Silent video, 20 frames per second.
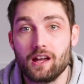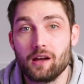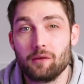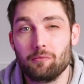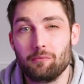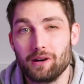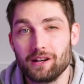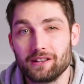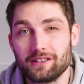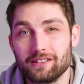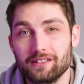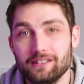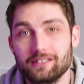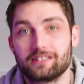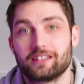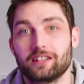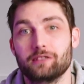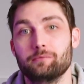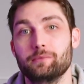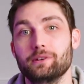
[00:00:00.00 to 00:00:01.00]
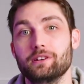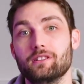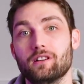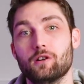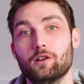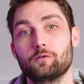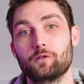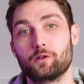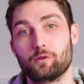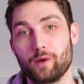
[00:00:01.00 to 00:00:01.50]
but it can be
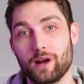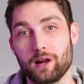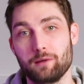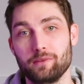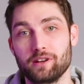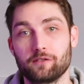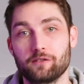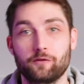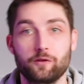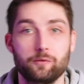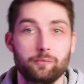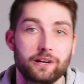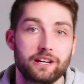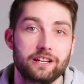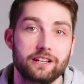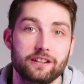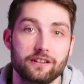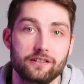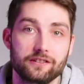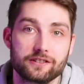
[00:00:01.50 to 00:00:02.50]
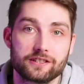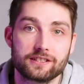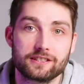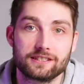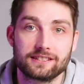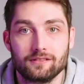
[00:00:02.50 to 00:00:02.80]
overwhelming for beginners.